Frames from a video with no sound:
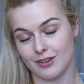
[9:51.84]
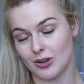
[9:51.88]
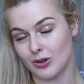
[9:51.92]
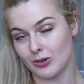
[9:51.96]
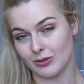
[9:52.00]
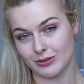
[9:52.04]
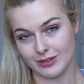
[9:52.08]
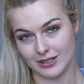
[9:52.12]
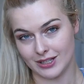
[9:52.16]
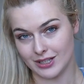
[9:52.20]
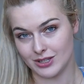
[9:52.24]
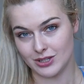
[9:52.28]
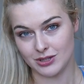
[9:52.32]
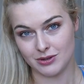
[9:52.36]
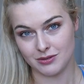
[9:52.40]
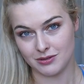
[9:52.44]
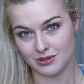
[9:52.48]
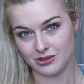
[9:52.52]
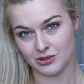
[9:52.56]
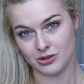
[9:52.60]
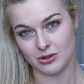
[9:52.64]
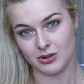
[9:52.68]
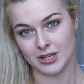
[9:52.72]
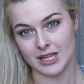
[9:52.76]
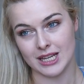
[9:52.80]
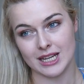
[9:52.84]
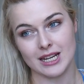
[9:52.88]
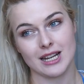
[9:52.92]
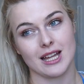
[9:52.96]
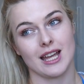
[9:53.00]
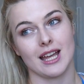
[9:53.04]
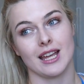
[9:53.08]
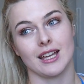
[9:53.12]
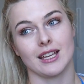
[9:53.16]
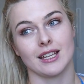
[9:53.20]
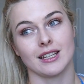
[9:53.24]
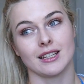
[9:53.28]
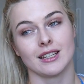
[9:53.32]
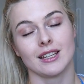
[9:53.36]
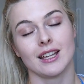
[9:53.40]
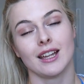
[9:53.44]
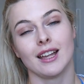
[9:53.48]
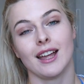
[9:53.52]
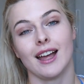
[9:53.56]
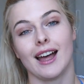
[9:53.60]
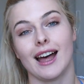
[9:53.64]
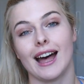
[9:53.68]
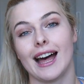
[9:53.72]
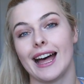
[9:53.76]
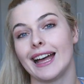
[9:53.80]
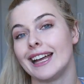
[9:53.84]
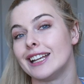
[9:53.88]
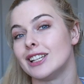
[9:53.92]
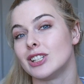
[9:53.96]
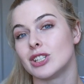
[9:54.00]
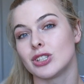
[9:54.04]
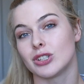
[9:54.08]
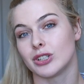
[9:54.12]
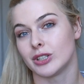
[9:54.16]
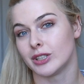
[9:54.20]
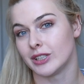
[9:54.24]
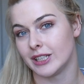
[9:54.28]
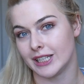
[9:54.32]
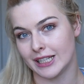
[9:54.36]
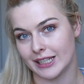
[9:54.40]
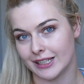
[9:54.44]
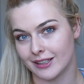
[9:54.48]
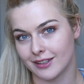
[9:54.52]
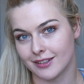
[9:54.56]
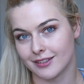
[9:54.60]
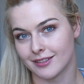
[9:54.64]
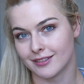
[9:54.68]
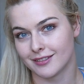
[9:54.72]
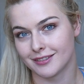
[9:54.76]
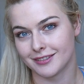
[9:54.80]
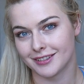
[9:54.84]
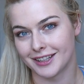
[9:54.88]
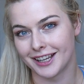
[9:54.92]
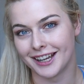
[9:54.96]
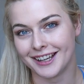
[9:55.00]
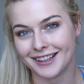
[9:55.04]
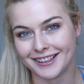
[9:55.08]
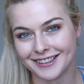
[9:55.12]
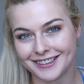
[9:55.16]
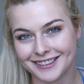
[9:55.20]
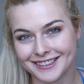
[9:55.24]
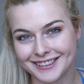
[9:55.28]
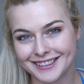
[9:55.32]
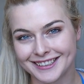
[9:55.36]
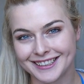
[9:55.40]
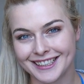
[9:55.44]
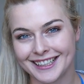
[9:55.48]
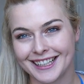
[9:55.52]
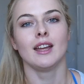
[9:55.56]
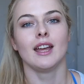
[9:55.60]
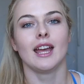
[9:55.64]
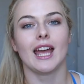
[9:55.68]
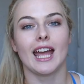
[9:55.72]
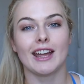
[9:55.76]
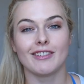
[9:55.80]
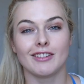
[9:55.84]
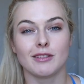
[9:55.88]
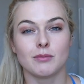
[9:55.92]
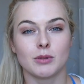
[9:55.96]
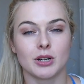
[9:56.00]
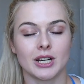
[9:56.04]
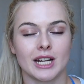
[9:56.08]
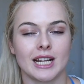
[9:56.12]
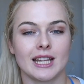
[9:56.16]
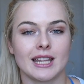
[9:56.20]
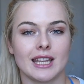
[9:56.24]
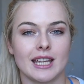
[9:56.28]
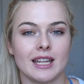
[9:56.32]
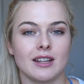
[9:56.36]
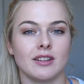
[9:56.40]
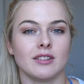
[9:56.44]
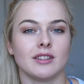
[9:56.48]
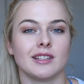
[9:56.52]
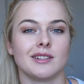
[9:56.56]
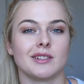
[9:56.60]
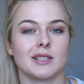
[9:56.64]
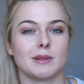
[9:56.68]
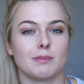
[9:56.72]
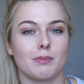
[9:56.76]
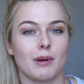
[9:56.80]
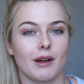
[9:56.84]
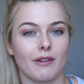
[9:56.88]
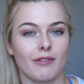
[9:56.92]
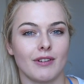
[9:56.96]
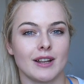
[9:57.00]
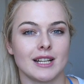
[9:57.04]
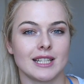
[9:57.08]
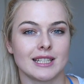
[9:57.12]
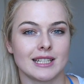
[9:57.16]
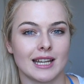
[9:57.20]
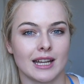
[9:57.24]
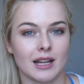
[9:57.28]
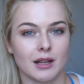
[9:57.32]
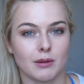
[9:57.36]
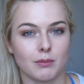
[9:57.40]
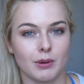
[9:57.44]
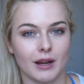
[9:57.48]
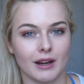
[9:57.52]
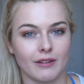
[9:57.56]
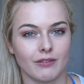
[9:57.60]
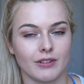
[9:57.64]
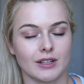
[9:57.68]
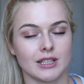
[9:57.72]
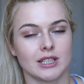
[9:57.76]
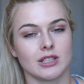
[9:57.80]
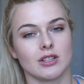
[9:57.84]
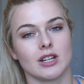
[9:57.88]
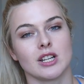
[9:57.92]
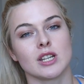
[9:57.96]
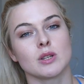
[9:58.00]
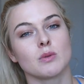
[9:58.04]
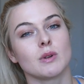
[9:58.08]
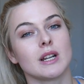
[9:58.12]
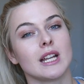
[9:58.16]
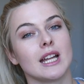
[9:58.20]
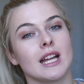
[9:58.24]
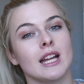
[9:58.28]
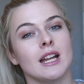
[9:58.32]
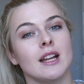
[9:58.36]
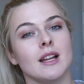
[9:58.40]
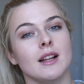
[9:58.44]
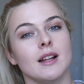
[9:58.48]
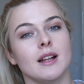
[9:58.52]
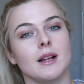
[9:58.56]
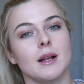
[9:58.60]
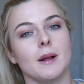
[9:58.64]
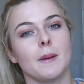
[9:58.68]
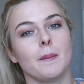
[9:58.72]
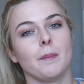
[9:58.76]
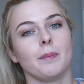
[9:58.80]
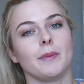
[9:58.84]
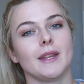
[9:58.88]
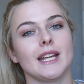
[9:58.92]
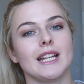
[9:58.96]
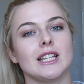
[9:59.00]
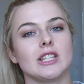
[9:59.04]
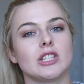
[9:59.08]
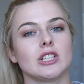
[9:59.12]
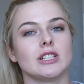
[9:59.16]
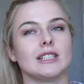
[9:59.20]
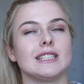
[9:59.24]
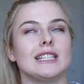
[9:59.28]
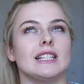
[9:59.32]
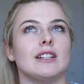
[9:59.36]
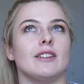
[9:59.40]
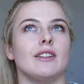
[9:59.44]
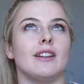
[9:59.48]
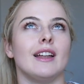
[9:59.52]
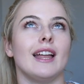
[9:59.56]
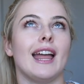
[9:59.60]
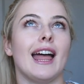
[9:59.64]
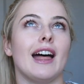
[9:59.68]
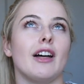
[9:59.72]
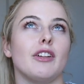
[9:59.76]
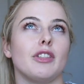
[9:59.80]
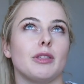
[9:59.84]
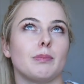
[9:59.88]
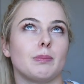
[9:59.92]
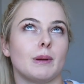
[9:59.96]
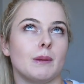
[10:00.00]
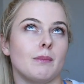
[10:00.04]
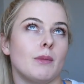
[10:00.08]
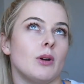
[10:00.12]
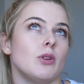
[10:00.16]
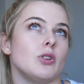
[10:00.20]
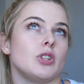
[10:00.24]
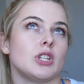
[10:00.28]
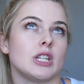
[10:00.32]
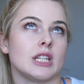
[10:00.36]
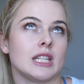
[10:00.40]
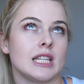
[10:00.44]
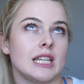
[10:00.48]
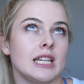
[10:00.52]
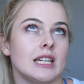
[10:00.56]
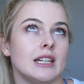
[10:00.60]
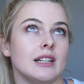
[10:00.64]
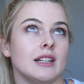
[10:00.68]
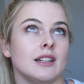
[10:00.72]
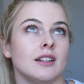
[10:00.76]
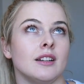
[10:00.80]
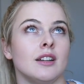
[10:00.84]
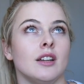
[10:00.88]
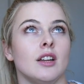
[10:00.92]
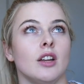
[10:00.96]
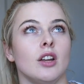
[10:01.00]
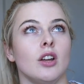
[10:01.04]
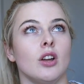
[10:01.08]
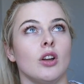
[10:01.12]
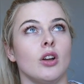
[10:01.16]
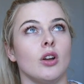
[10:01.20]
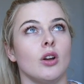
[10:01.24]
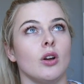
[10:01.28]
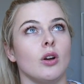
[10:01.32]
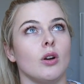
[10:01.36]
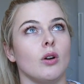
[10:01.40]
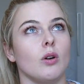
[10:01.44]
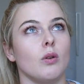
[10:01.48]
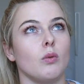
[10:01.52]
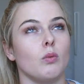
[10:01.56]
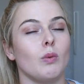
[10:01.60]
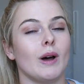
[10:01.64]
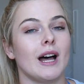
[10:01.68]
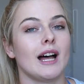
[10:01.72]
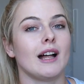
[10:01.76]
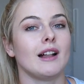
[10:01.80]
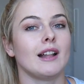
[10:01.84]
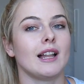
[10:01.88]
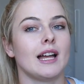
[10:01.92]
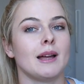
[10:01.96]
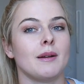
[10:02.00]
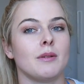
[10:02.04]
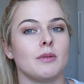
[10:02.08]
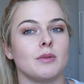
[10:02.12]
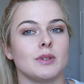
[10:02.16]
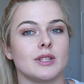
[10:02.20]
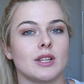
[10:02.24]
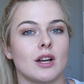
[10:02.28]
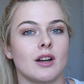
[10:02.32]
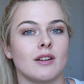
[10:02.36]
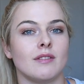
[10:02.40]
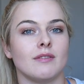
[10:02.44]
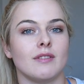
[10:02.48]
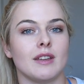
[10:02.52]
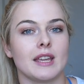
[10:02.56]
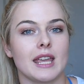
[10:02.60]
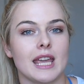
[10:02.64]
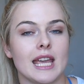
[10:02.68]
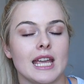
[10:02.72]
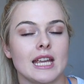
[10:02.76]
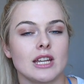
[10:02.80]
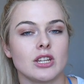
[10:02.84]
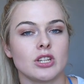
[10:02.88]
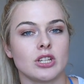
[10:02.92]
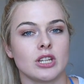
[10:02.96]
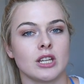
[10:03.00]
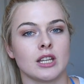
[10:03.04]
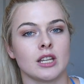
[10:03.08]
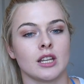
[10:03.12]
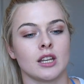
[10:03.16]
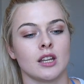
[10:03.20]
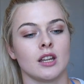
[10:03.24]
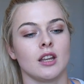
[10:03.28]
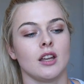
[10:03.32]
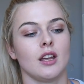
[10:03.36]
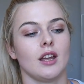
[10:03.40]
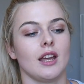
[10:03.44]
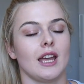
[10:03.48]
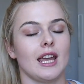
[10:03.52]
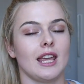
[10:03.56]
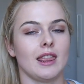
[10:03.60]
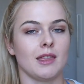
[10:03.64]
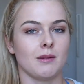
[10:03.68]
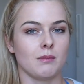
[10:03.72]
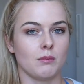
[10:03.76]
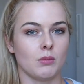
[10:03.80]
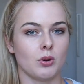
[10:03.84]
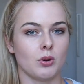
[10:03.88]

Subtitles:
Colton, did you enjoy it? I sure did. Every morning at the Hilton there's a buffet style breakfast. So I just want to insert a little health promotion here. While I was on vacation, in the